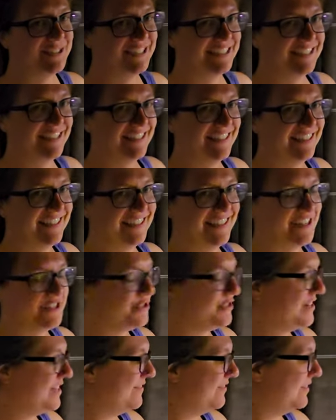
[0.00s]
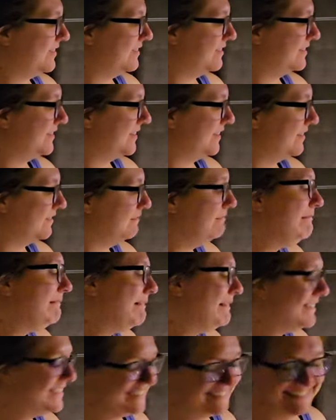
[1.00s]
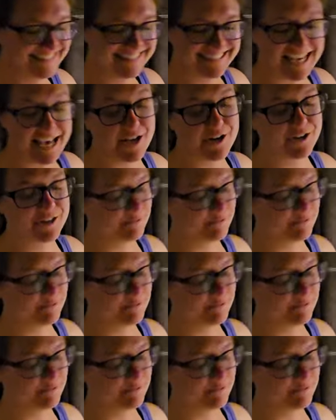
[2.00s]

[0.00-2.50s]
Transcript: yeah, in Geneva, so at a